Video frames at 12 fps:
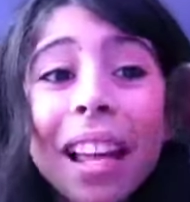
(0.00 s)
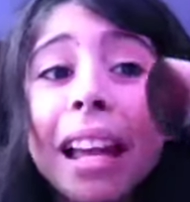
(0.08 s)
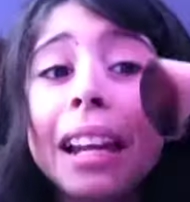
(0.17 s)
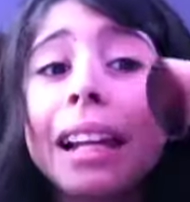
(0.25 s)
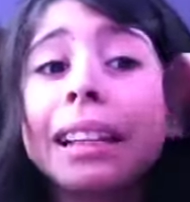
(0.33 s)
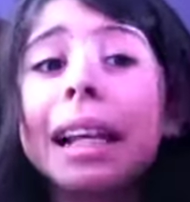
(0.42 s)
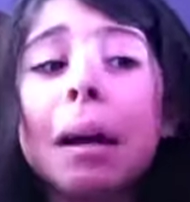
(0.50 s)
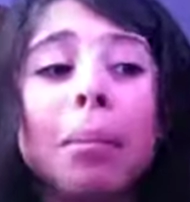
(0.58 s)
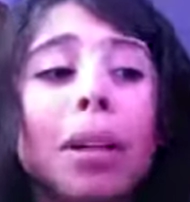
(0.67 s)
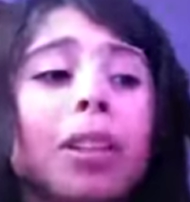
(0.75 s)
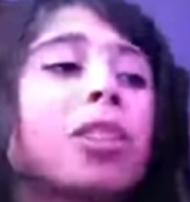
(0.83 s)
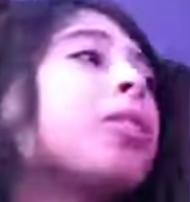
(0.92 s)
Yeah, Not or you could
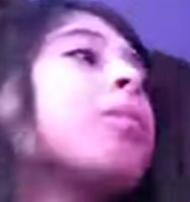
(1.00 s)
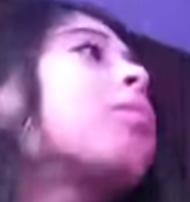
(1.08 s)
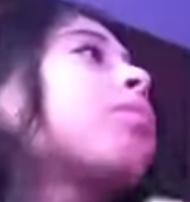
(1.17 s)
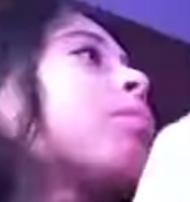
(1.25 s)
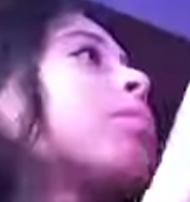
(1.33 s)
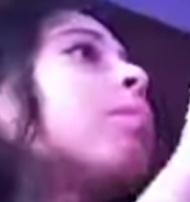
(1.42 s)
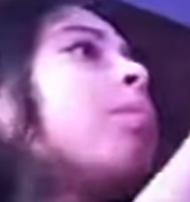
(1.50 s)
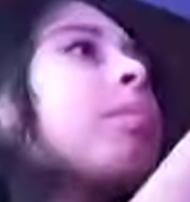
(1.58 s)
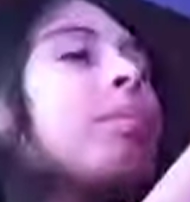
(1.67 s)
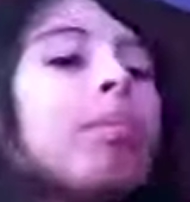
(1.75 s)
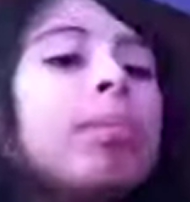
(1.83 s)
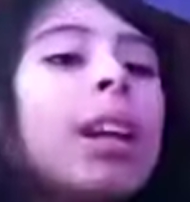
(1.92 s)
much. also smile and.
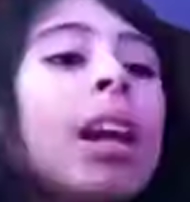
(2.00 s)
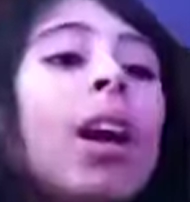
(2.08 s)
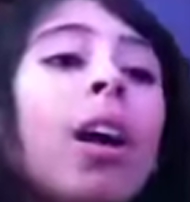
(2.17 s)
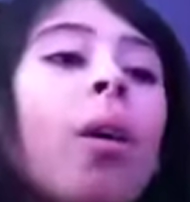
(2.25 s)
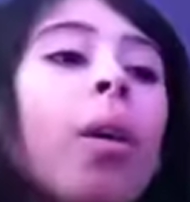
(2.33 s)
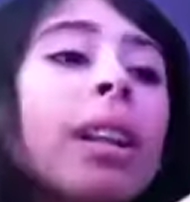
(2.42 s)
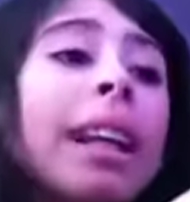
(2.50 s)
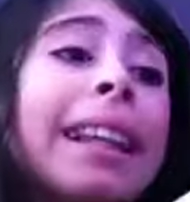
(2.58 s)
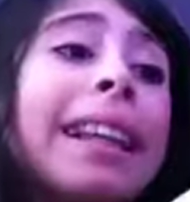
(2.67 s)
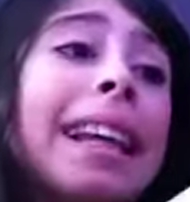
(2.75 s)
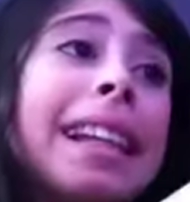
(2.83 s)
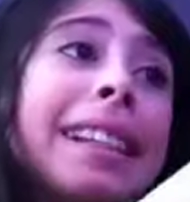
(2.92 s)
Or
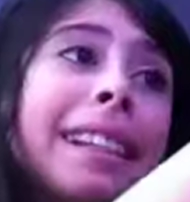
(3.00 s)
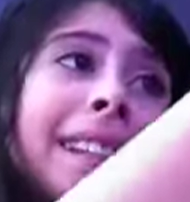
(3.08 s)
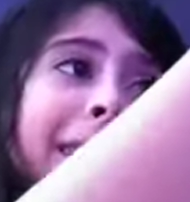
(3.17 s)
like this.